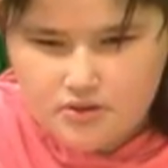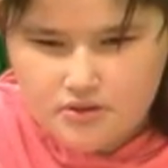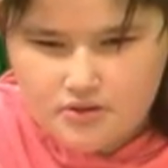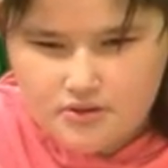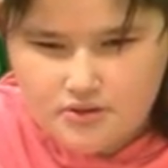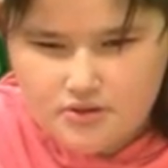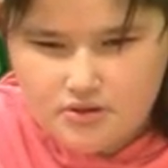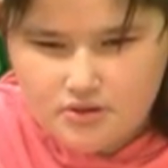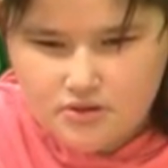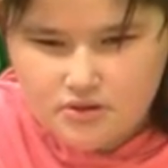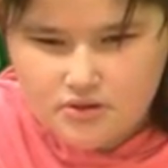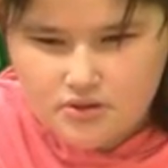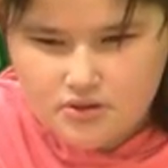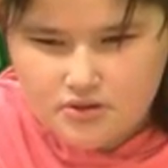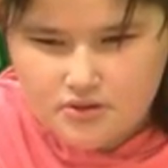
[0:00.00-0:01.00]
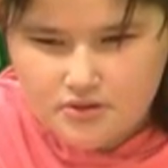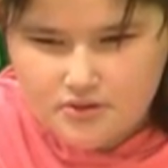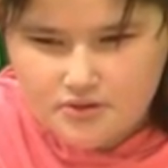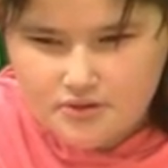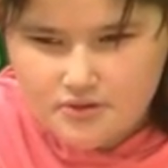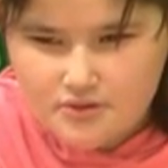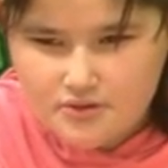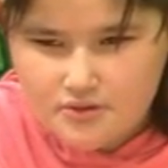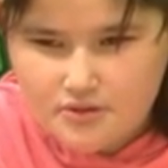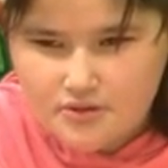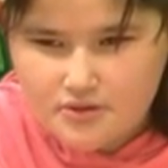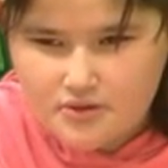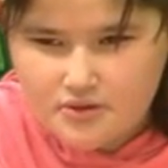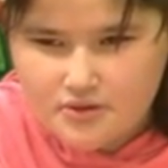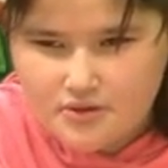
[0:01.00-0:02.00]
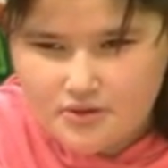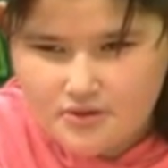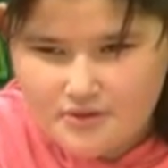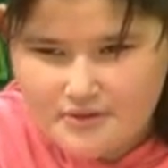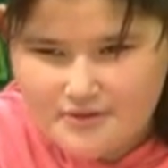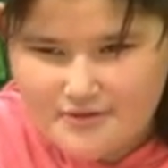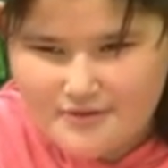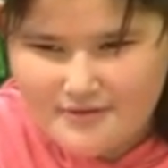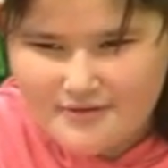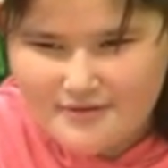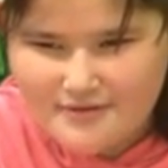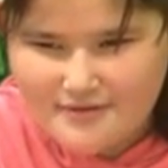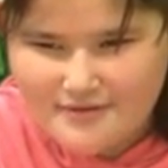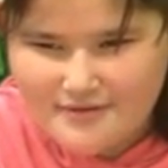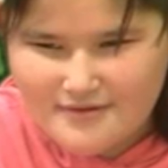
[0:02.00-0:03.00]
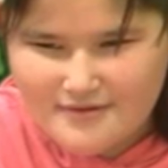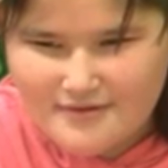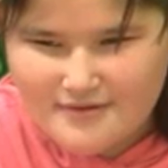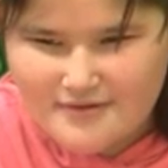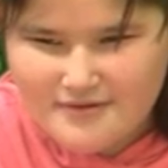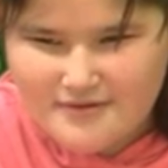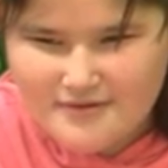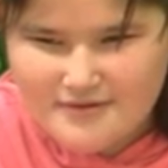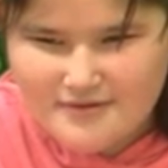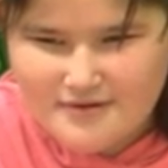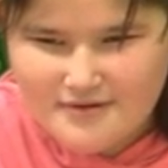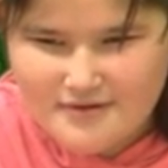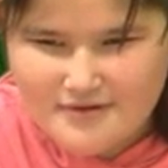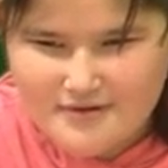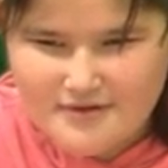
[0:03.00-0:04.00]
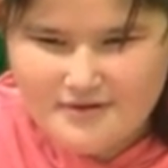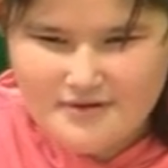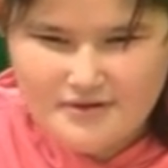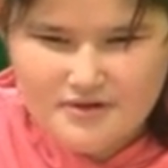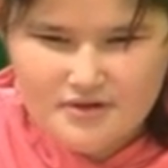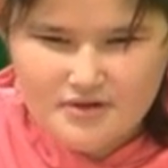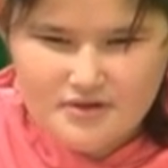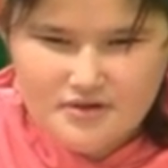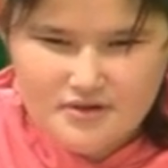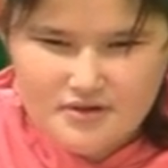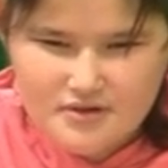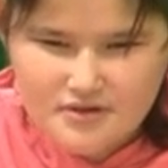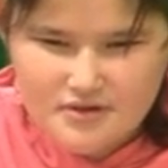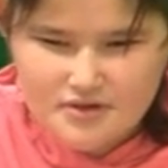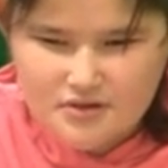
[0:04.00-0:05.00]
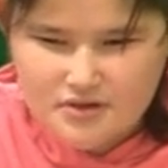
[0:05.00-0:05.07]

The person shown says nothing.